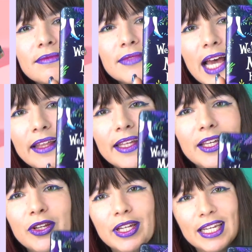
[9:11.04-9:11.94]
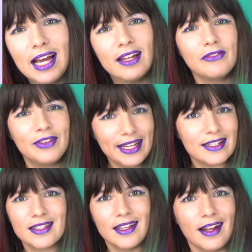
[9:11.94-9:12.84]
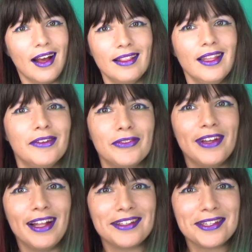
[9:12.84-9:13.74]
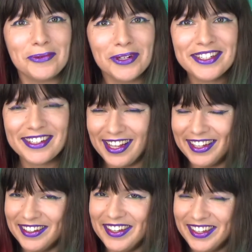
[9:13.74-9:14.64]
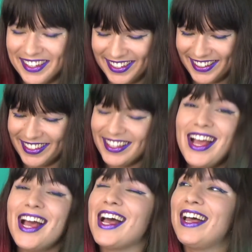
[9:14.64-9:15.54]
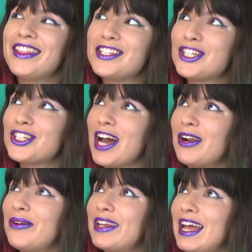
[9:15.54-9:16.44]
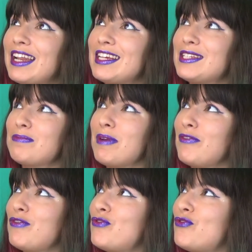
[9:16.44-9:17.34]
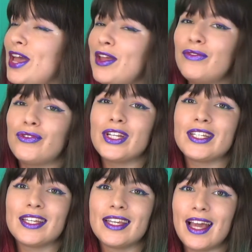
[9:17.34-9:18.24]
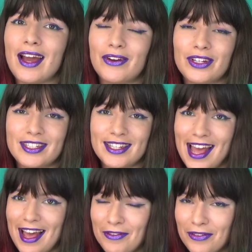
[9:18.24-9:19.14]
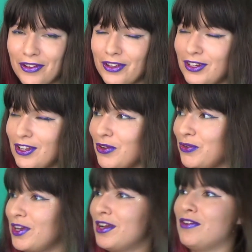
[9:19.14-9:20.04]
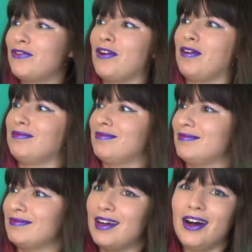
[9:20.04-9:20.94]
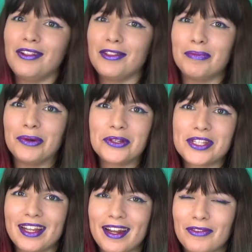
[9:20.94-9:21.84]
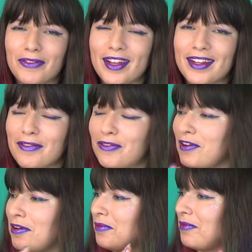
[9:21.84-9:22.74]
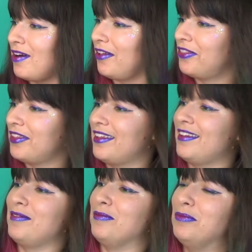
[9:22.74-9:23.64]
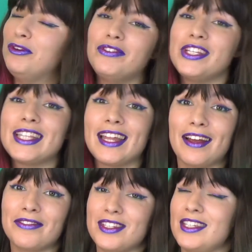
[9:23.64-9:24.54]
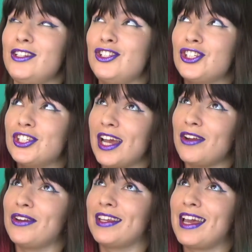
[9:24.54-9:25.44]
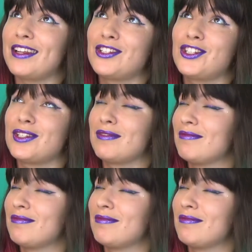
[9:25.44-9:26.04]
I think you can kind of guess that I love Alice in Wonderland. And the Cheshire Cat is my favorite character ever, you know, from all the books that I've read, from all the movies that I've seen. Cheshire Cat is just,